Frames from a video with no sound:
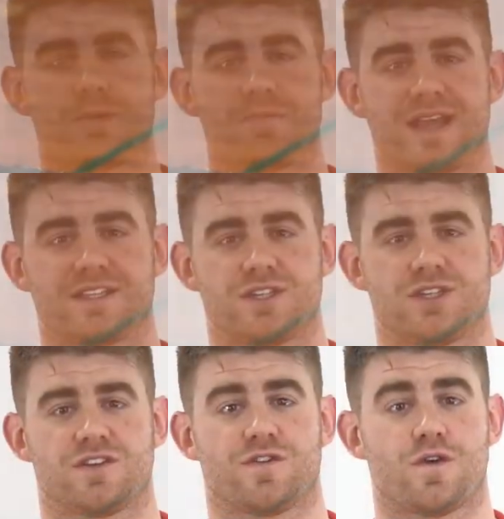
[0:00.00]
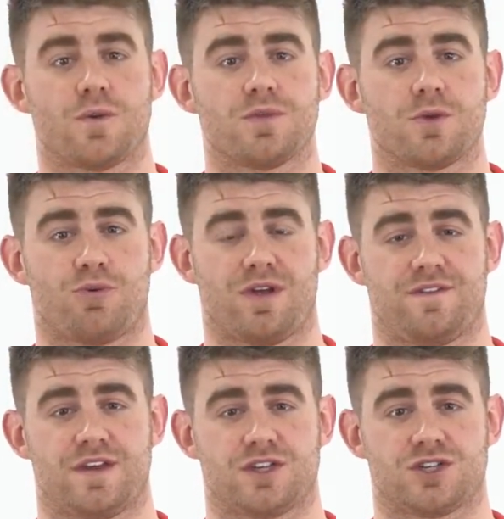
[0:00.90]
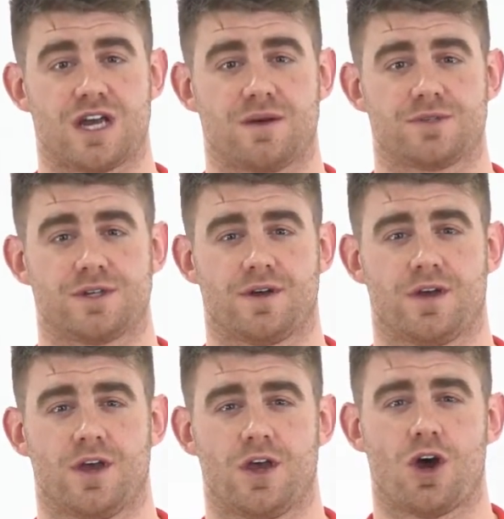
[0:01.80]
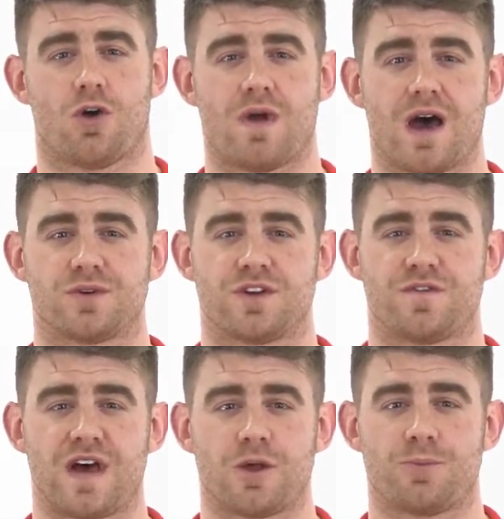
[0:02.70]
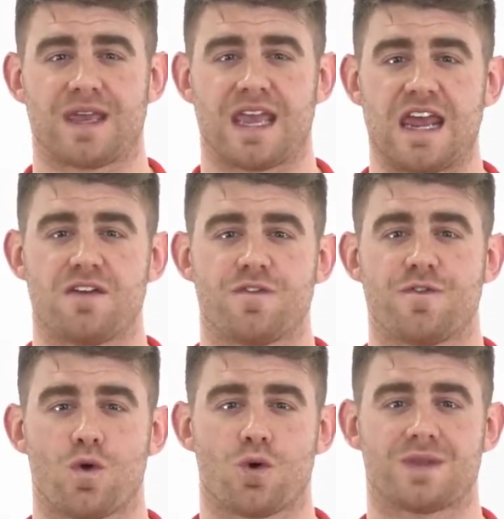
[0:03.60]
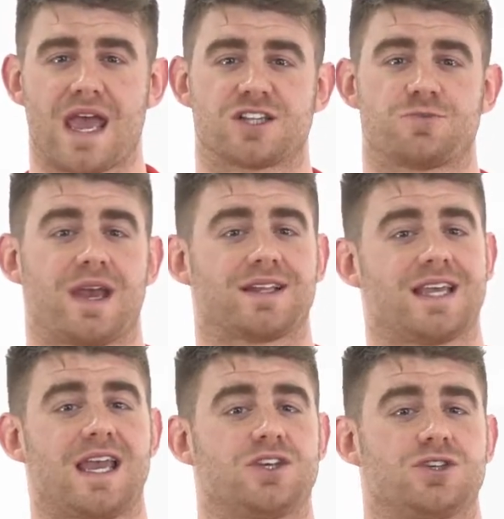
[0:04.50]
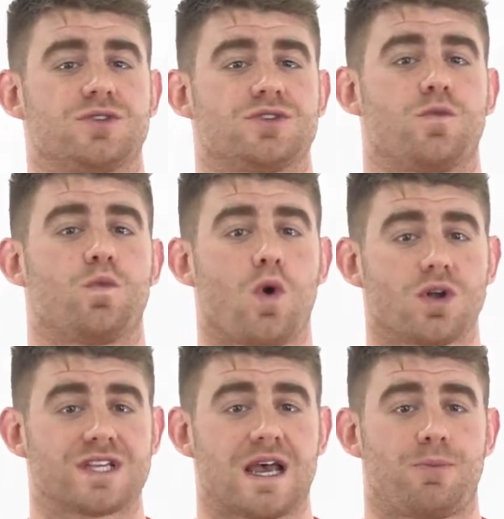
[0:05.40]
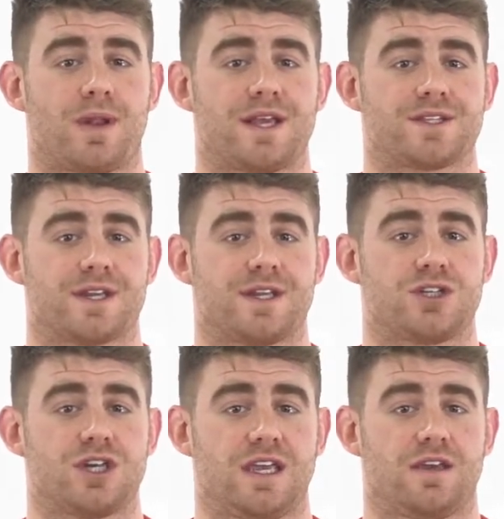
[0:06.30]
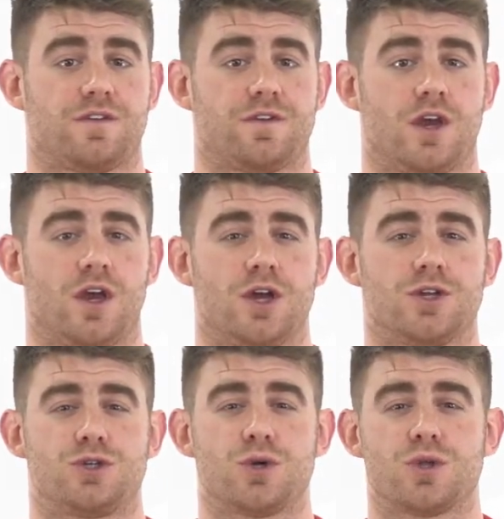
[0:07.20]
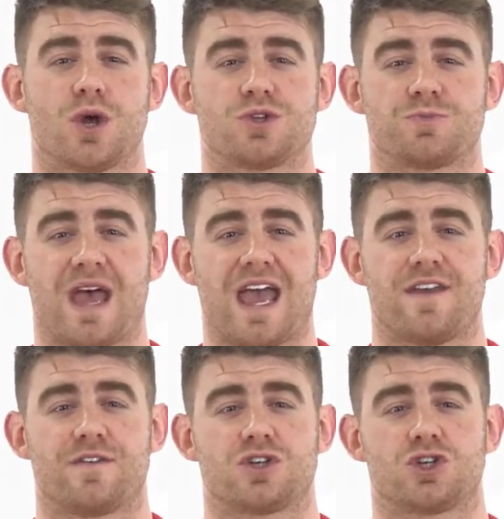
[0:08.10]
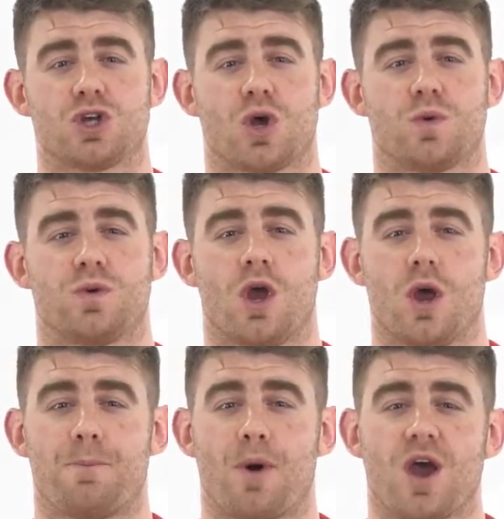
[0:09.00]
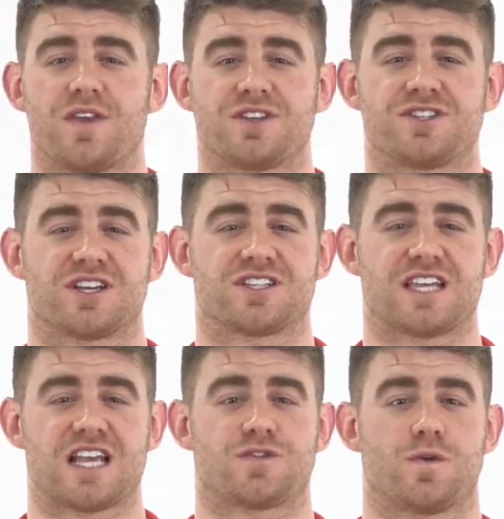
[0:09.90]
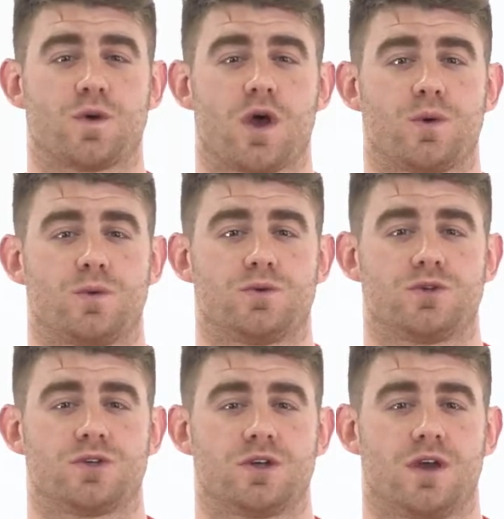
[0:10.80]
messages from the previous chapter around developing informed expectations of what our players can achieve, do those behaviours shown by the successful coach